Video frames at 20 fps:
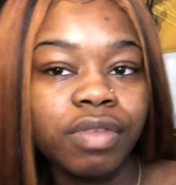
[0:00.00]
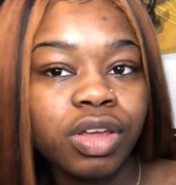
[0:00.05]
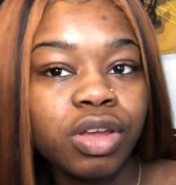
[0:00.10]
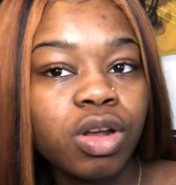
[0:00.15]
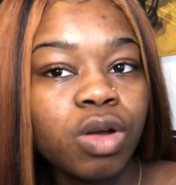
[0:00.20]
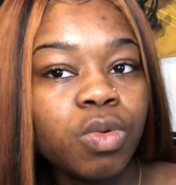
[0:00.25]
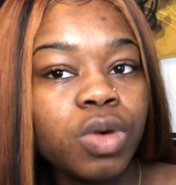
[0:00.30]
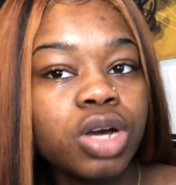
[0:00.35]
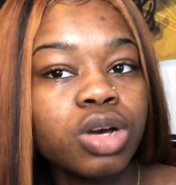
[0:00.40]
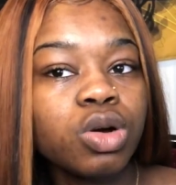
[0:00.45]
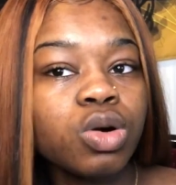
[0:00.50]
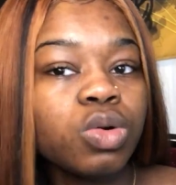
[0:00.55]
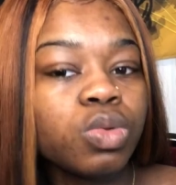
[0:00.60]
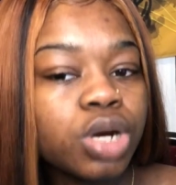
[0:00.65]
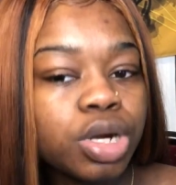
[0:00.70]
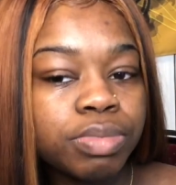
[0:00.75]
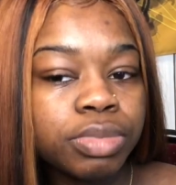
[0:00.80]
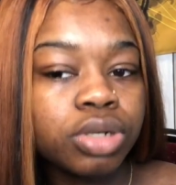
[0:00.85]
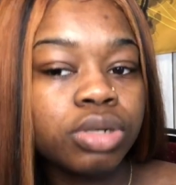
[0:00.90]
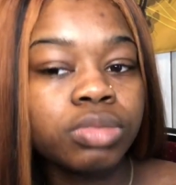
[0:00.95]
We're cool.
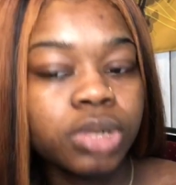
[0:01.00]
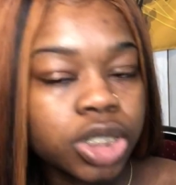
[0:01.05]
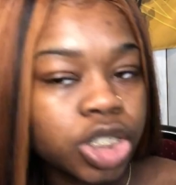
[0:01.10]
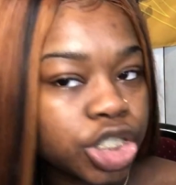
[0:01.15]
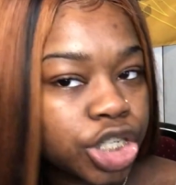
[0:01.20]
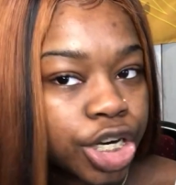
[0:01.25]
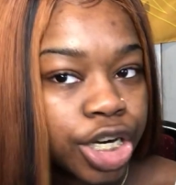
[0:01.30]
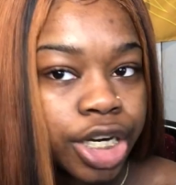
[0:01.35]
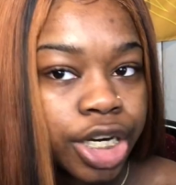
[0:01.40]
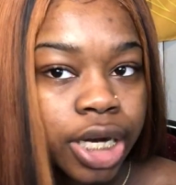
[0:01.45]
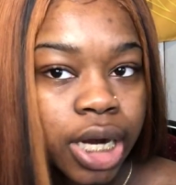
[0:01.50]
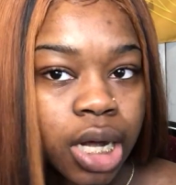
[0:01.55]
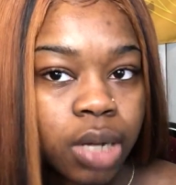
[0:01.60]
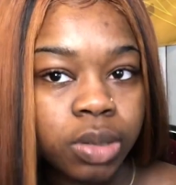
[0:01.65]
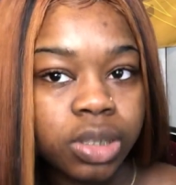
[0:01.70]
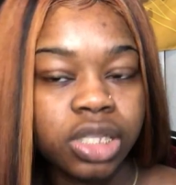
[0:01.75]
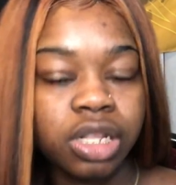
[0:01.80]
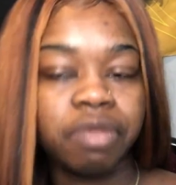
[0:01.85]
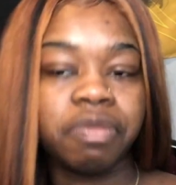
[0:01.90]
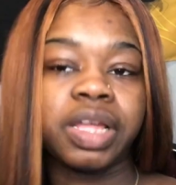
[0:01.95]
We're more mature now and
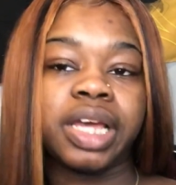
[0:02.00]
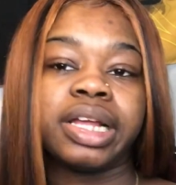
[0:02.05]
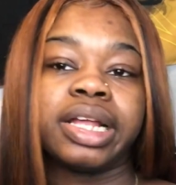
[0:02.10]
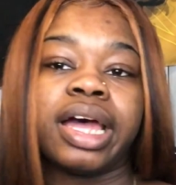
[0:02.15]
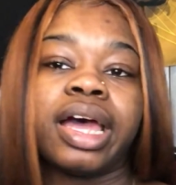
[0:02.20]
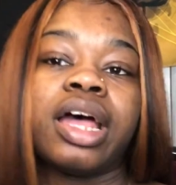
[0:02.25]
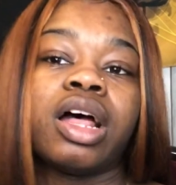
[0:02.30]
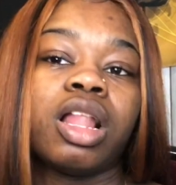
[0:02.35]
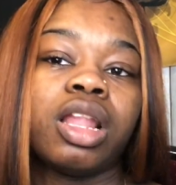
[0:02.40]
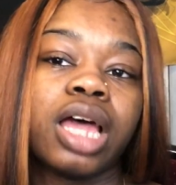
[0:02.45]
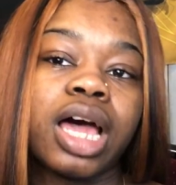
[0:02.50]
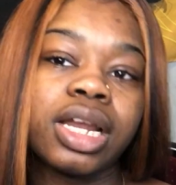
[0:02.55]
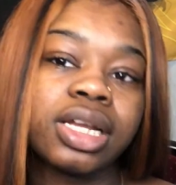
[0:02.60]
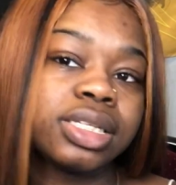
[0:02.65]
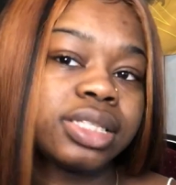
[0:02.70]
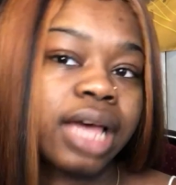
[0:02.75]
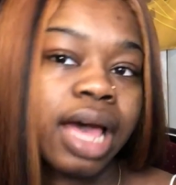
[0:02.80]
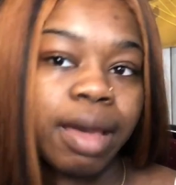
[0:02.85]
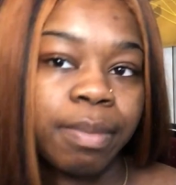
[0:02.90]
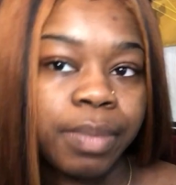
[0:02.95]
stuff like that. A lot has
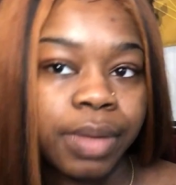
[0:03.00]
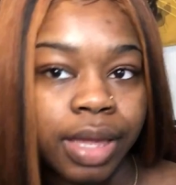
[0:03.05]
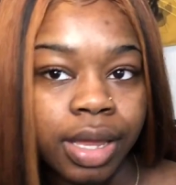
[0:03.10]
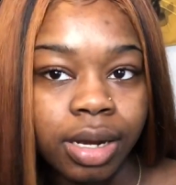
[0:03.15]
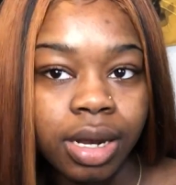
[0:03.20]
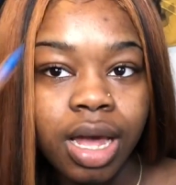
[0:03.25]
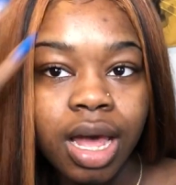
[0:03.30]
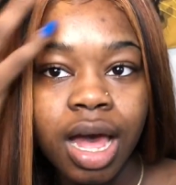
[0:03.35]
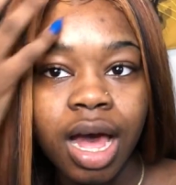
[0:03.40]
happened.